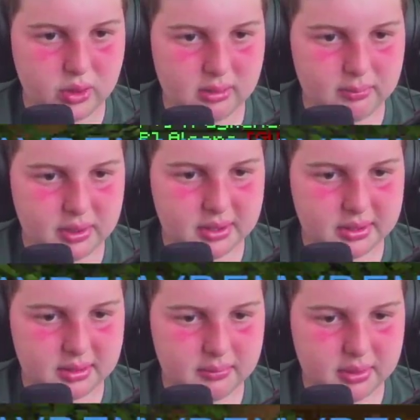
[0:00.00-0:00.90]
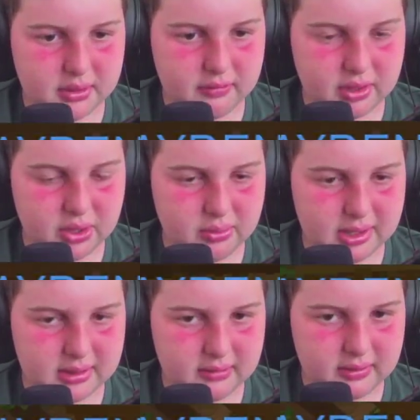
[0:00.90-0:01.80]
person per row.
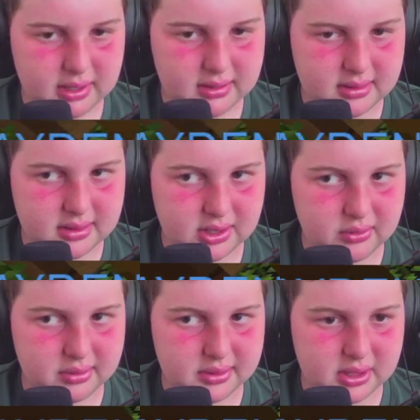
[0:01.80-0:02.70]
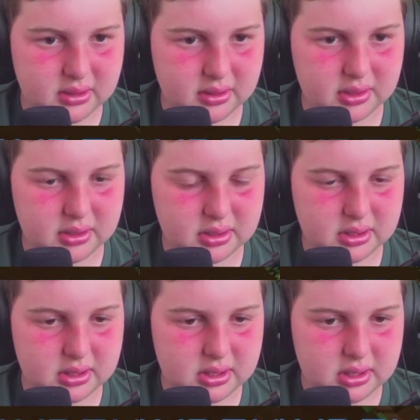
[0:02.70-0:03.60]
Basically, it's a single-seater
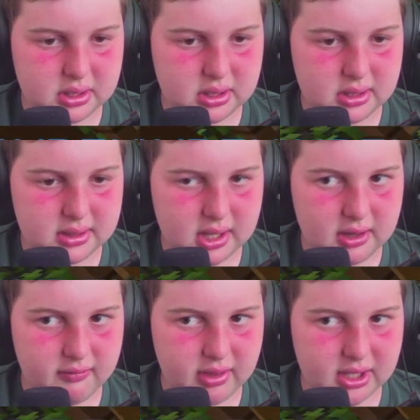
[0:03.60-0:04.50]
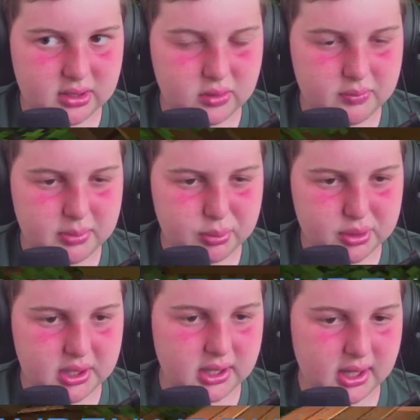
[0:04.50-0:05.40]
instead of like 2 people
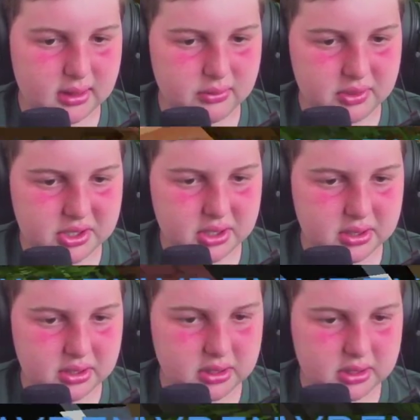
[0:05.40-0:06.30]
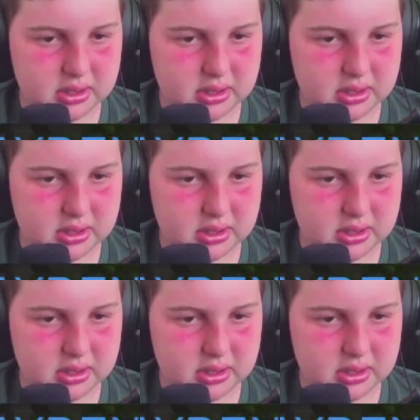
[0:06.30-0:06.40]
sitting next to each other.